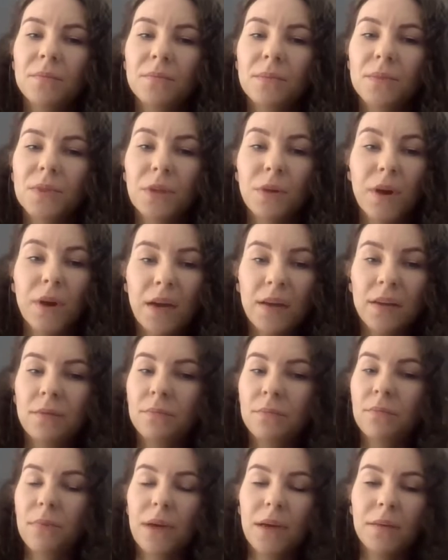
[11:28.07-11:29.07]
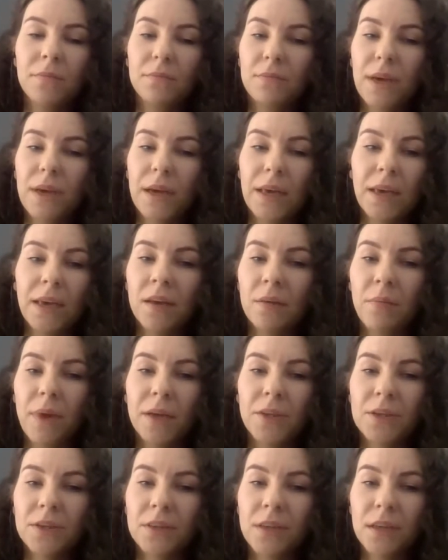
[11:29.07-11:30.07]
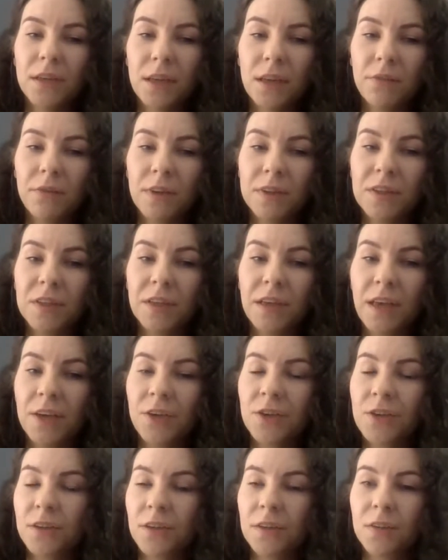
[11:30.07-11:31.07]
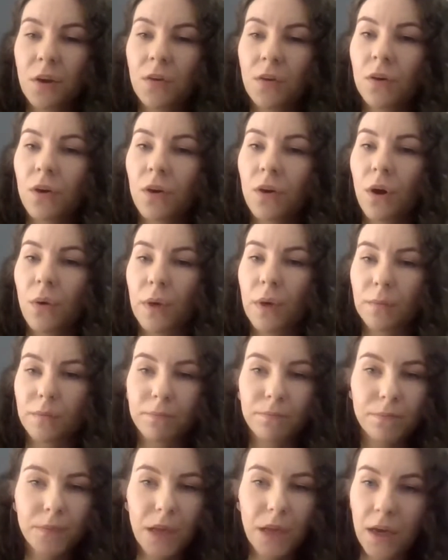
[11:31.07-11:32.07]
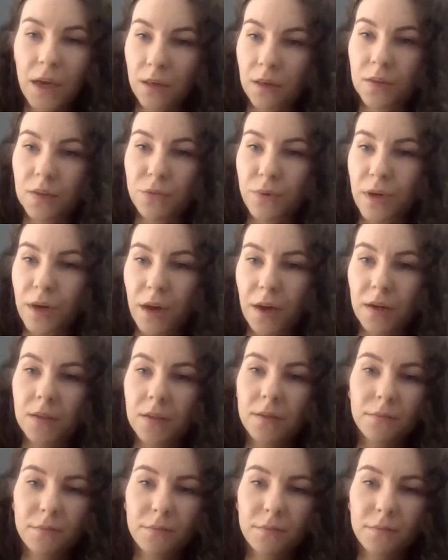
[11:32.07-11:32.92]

So I can imagine that the investigation is ongoing in this regard.